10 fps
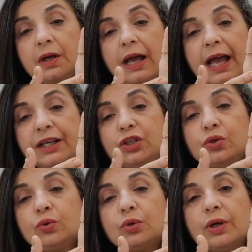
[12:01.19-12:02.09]
And
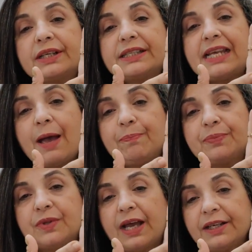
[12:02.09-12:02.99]
you tap
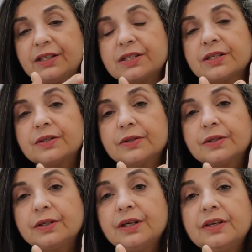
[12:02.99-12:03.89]
that.
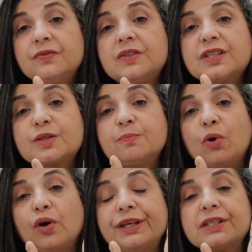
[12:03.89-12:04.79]
This
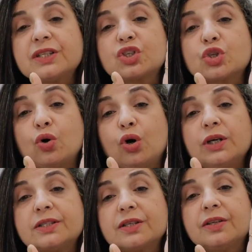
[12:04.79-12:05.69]
point is
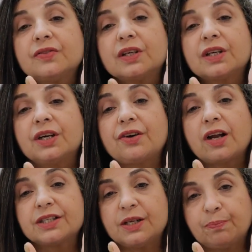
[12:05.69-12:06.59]
called the
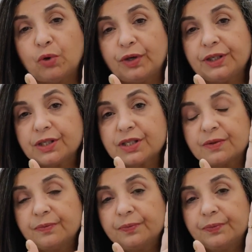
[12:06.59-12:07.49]
karate point.
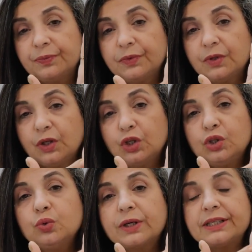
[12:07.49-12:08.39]

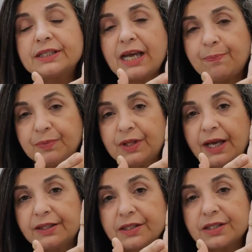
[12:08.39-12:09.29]
You can tap
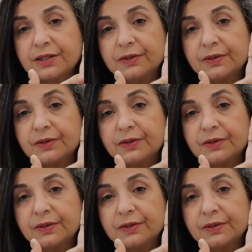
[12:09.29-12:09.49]
that.